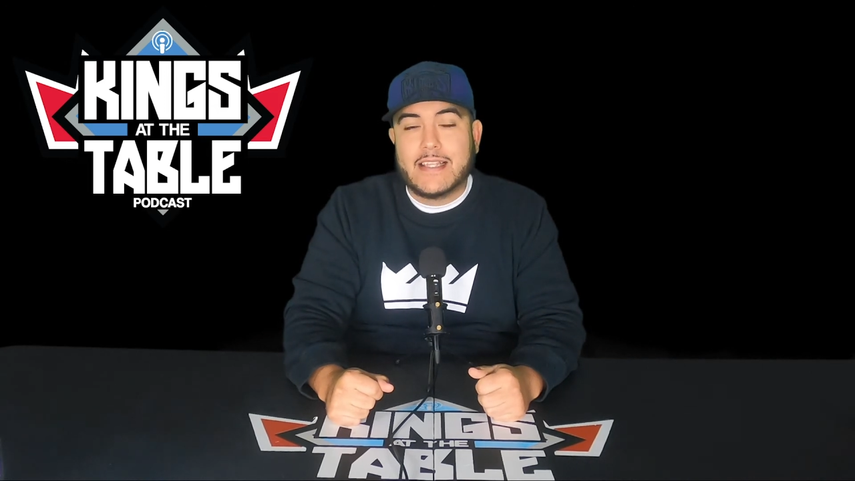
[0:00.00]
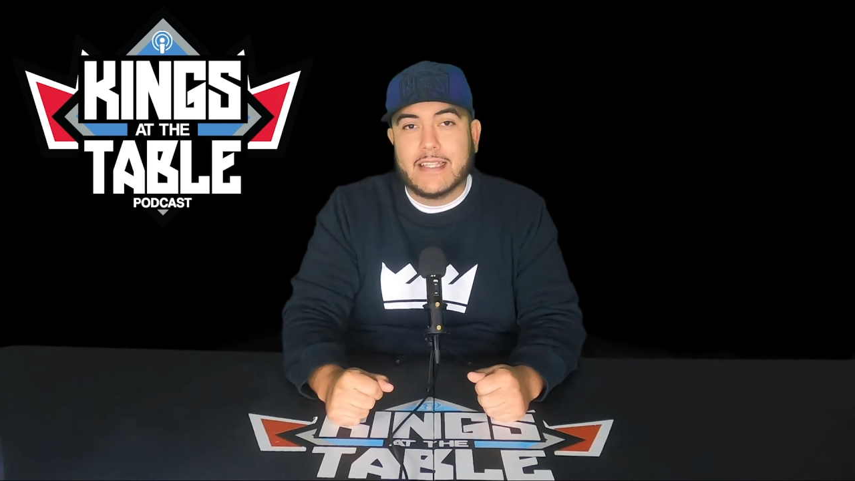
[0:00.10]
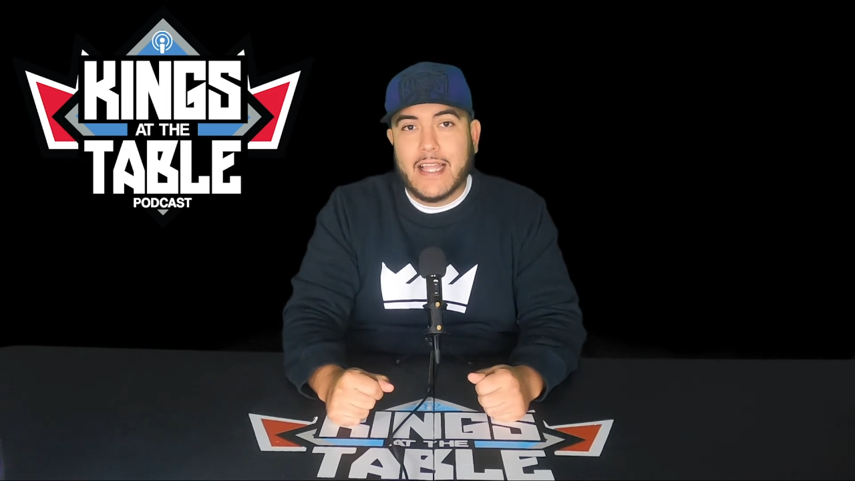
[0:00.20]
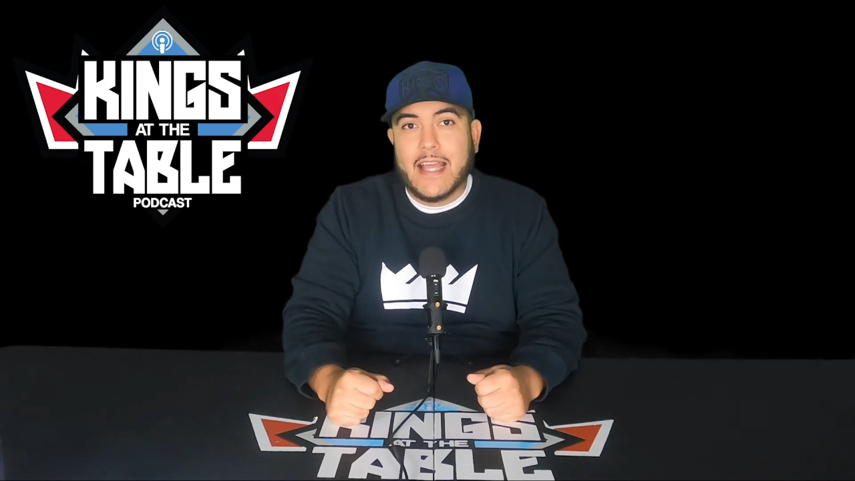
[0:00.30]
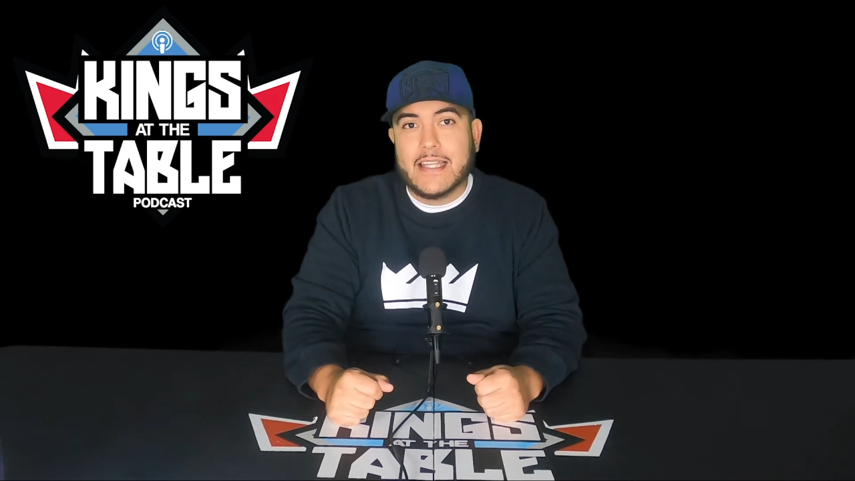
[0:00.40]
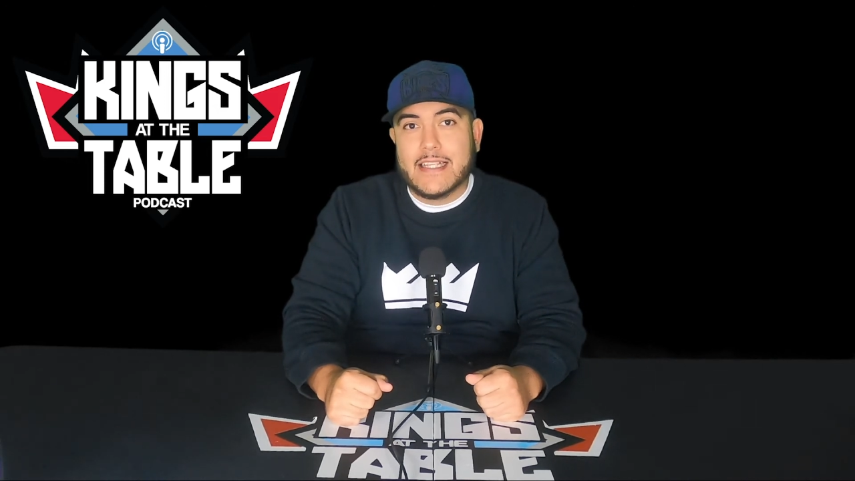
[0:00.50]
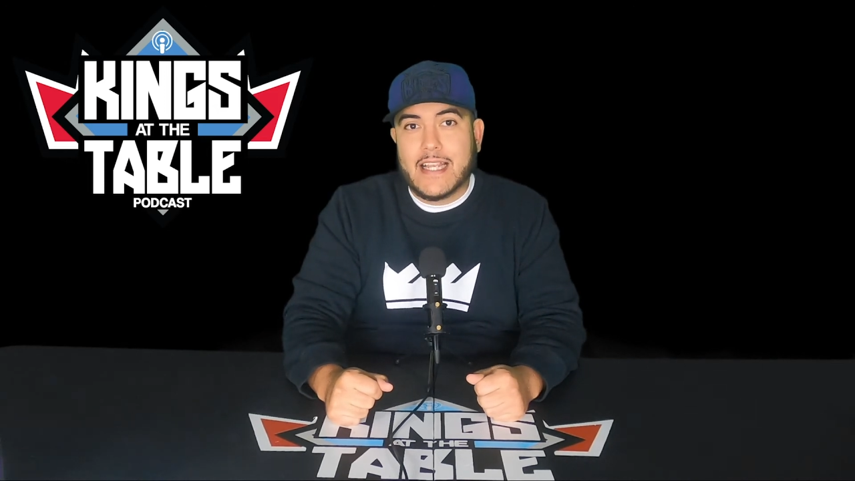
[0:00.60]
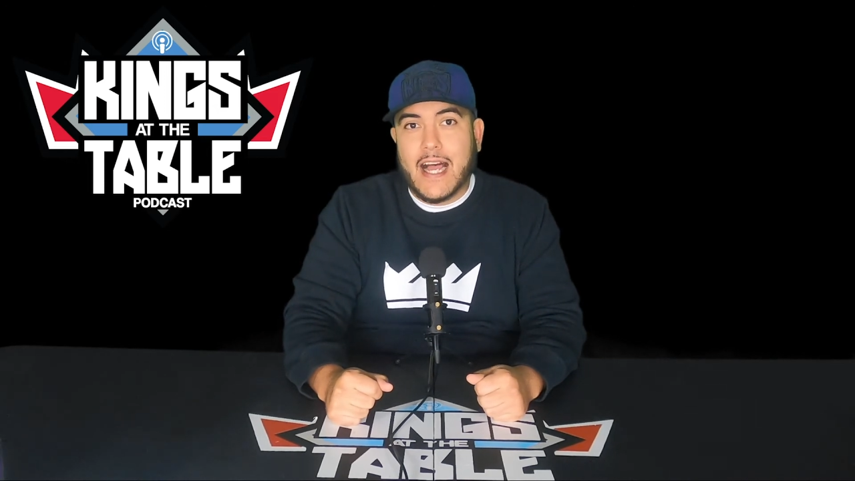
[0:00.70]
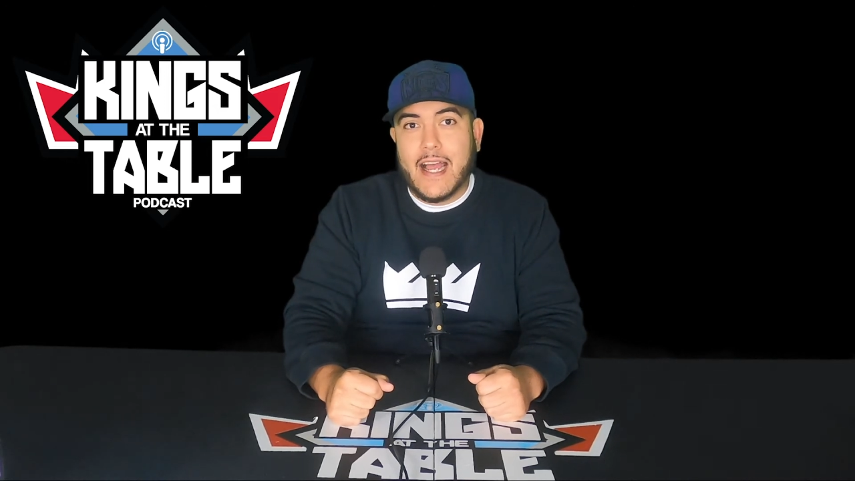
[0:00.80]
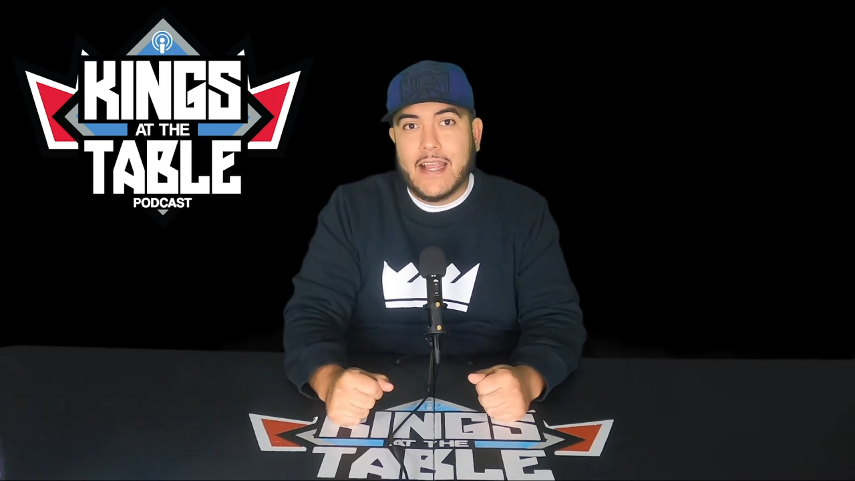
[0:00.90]
to land this
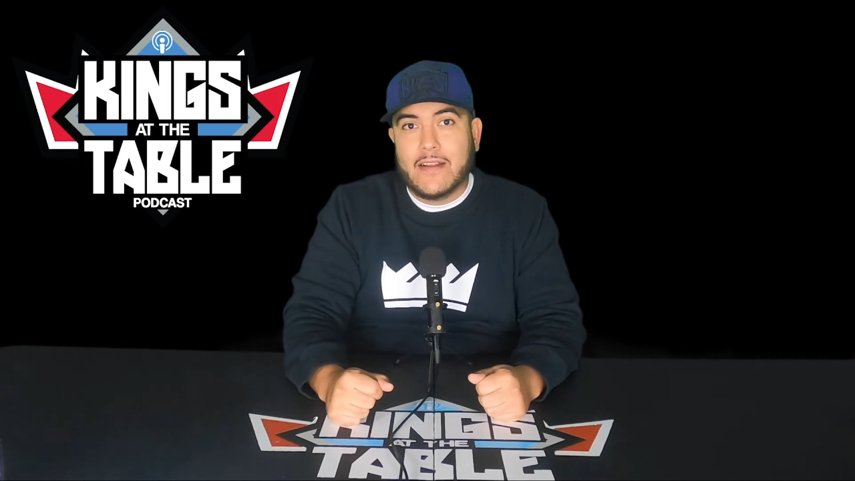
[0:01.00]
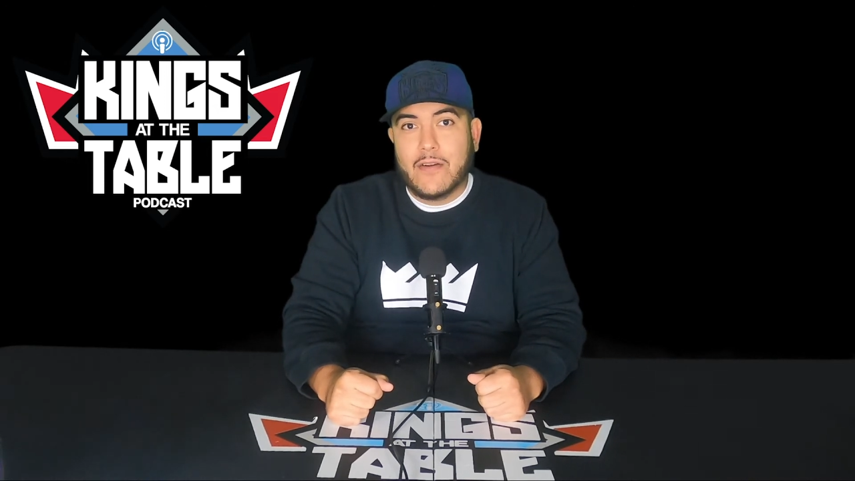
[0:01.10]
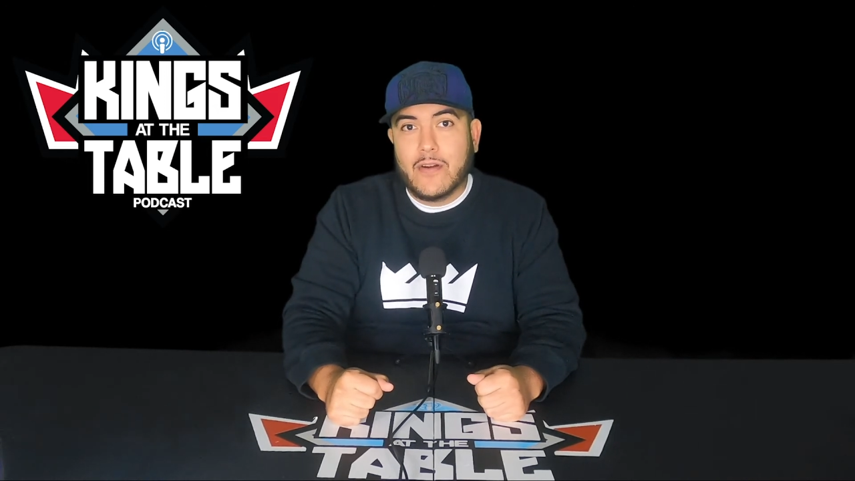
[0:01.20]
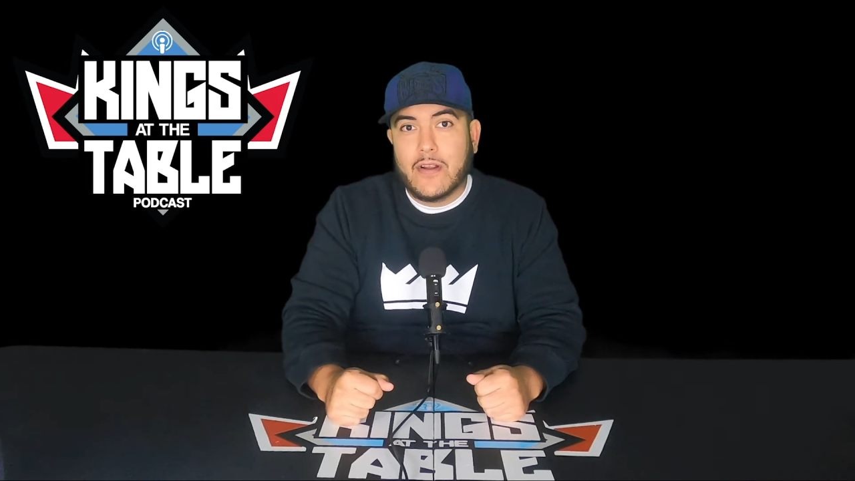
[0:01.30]
guy,